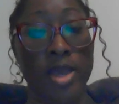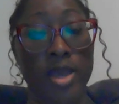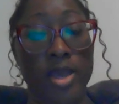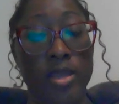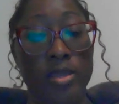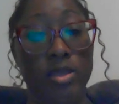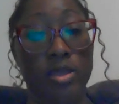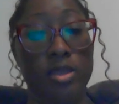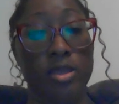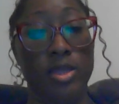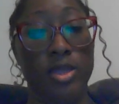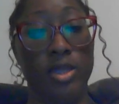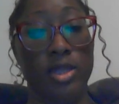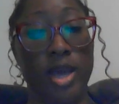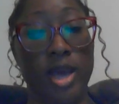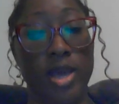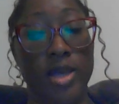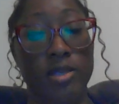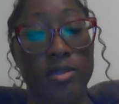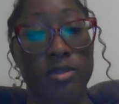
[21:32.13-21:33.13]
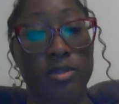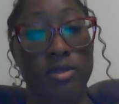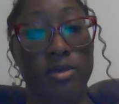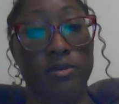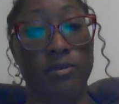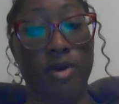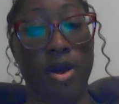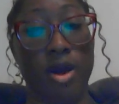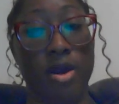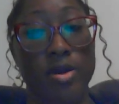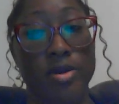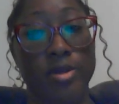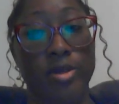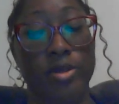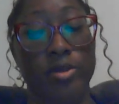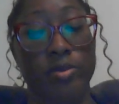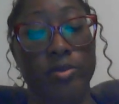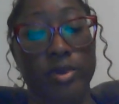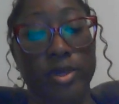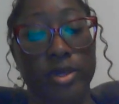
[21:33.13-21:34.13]
And then the last of our
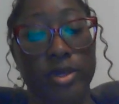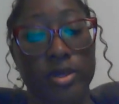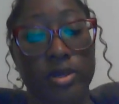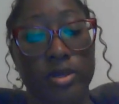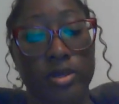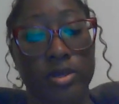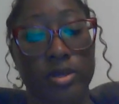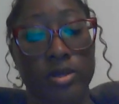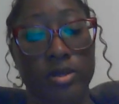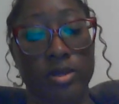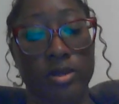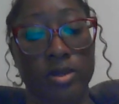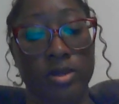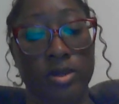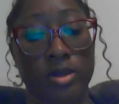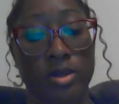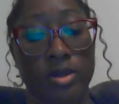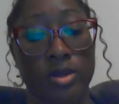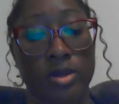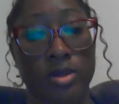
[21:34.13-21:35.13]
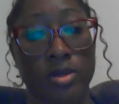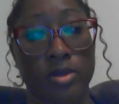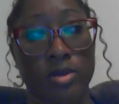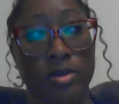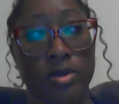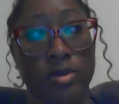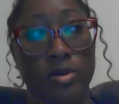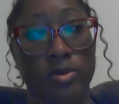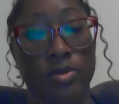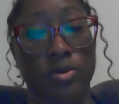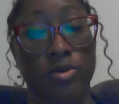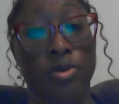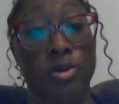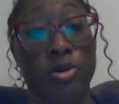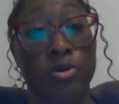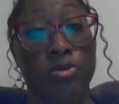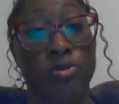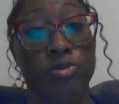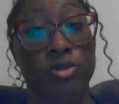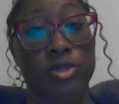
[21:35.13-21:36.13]
human
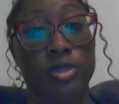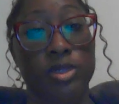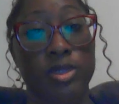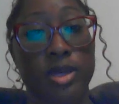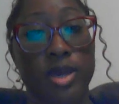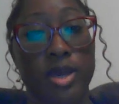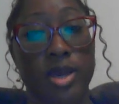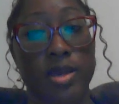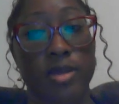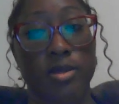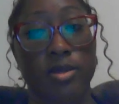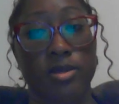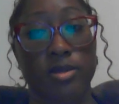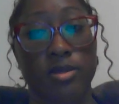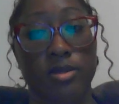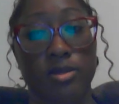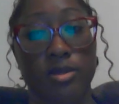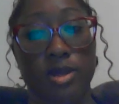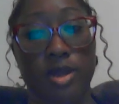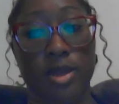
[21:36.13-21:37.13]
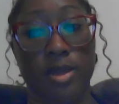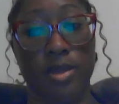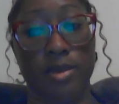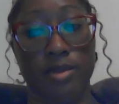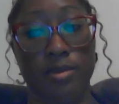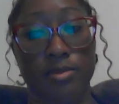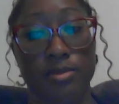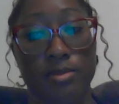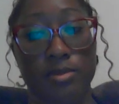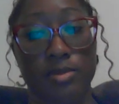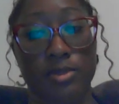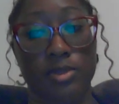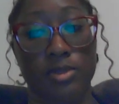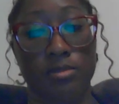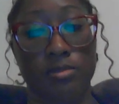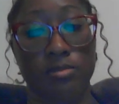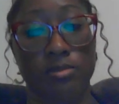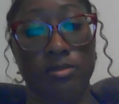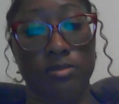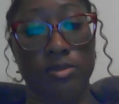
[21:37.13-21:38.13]
growth um,
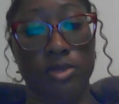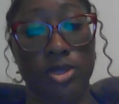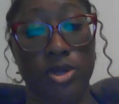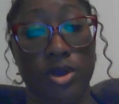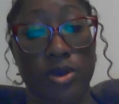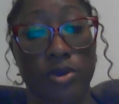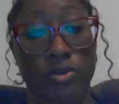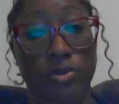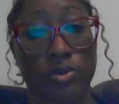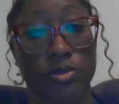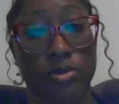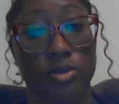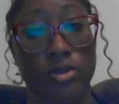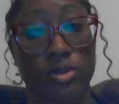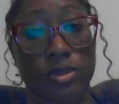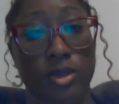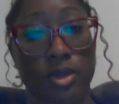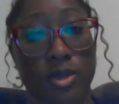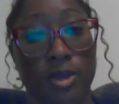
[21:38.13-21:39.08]
notes